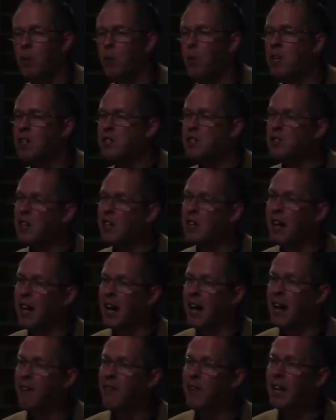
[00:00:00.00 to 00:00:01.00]
we still
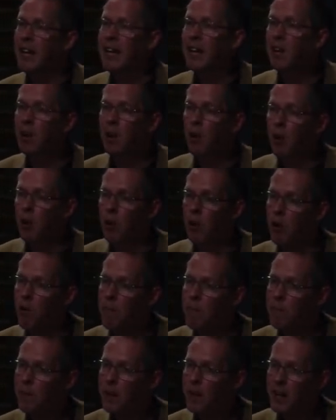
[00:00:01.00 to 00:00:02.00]
have in
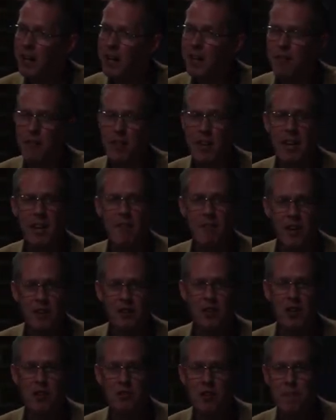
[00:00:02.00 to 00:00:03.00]
law and in the
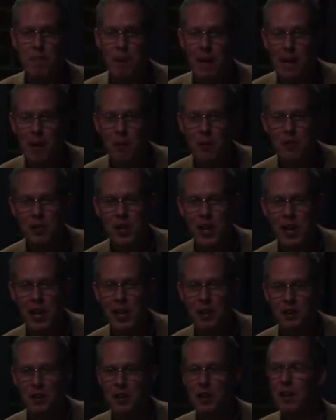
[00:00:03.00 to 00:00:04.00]
Investigatory Powers
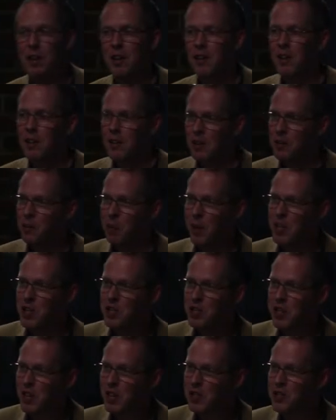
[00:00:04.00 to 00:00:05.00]
Act
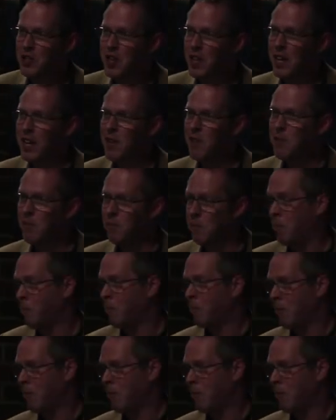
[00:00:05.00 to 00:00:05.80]
2016,